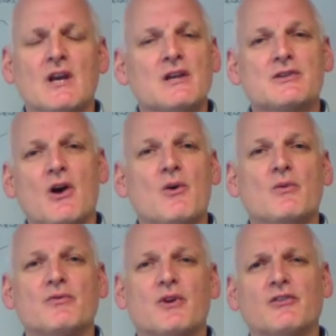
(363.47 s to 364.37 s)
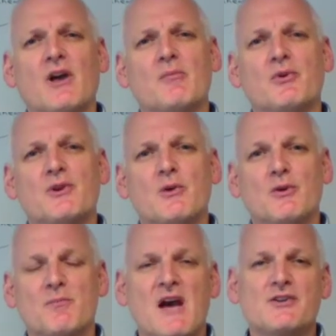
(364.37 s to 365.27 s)
So for example, you
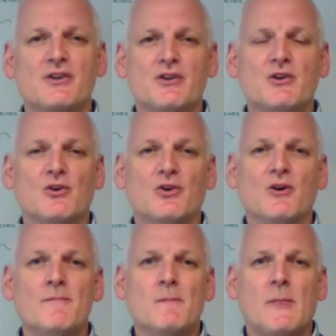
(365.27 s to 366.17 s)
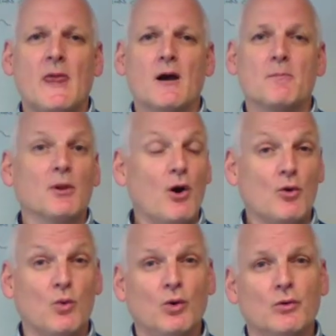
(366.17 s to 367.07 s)
would measure your
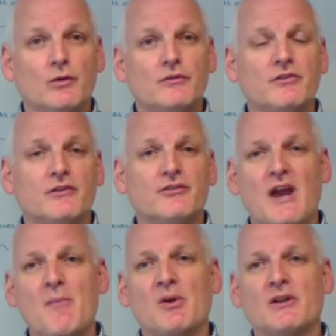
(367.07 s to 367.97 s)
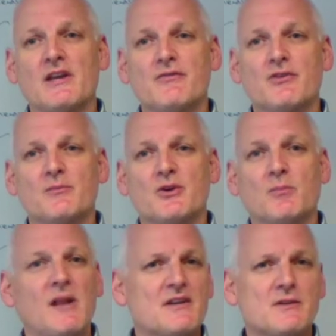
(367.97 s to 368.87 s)
block walls separately from your
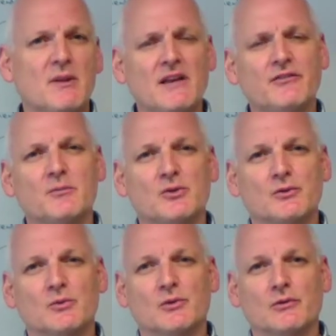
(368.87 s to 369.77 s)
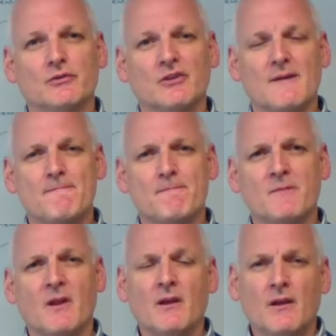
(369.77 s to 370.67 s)
plasterboard walls.
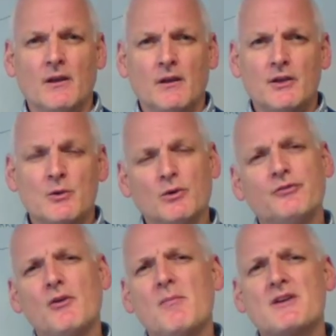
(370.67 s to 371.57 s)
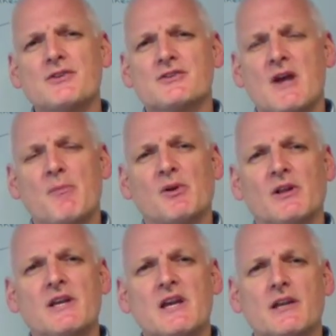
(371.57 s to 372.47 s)
You also measure
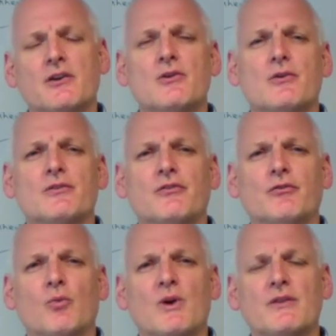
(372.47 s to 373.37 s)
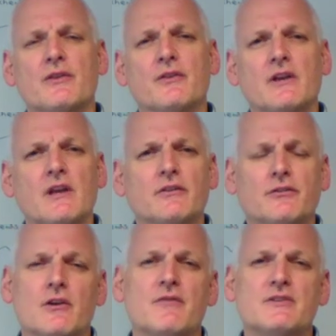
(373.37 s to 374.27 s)
separately in accordance with the
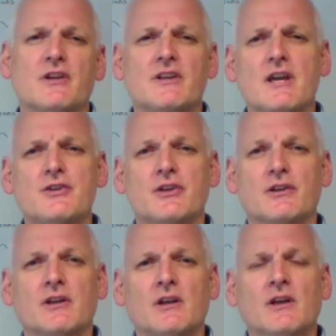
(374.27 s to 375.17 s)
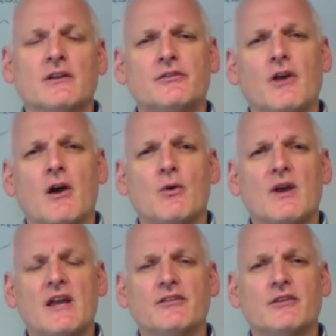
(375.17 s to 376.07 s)
surface condition. So
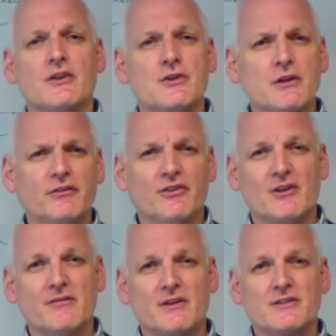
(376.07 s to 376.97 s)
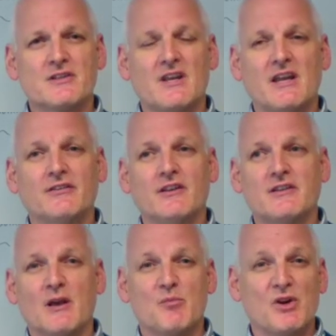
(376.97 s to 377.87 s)
is it a new surface? Is it
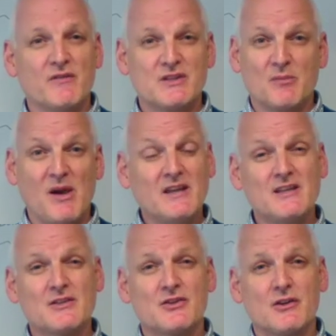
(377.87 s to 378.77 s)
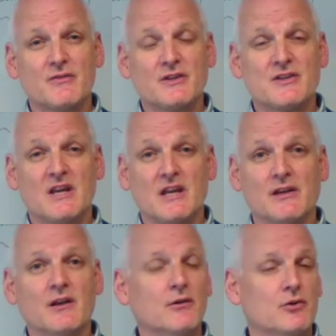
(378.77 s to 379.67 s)
a previously painted surface
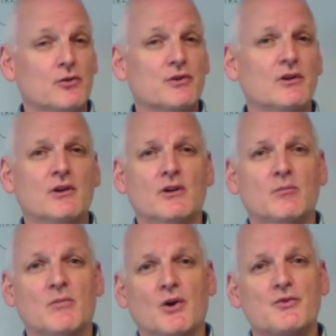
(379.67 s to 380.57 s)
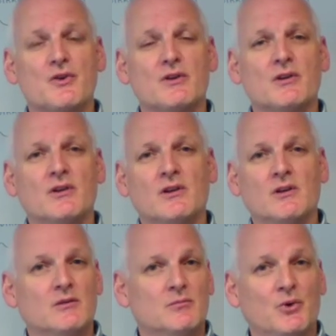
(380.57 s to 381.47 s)
in good, moderate,
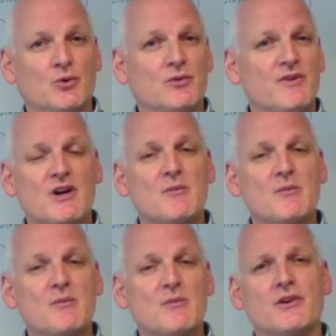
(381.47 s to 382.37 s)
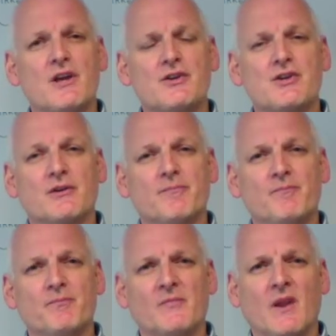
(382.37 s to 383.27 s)
poor, very poor condition?
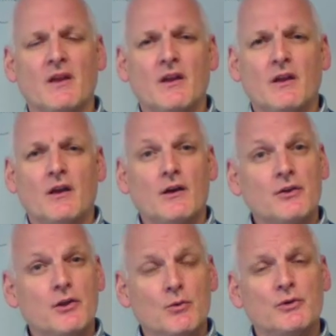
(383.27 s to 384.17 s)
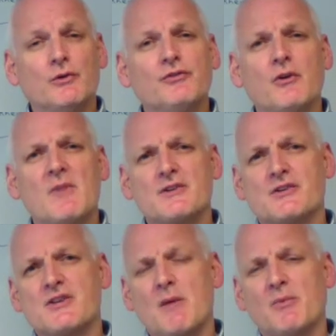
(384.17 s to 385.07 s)
You would also measure
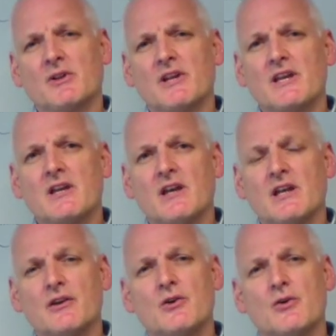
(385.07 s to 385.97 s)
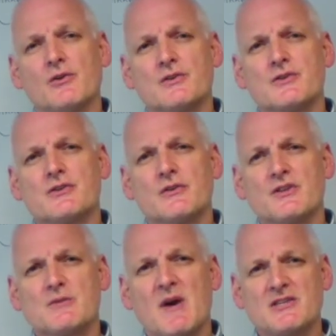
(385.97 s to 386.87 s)
separately in accordance to the
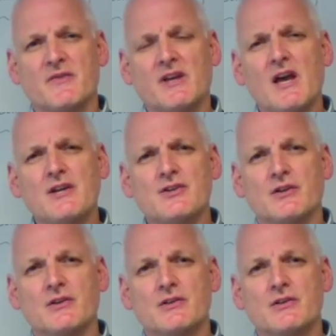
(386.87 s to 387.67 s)
specification.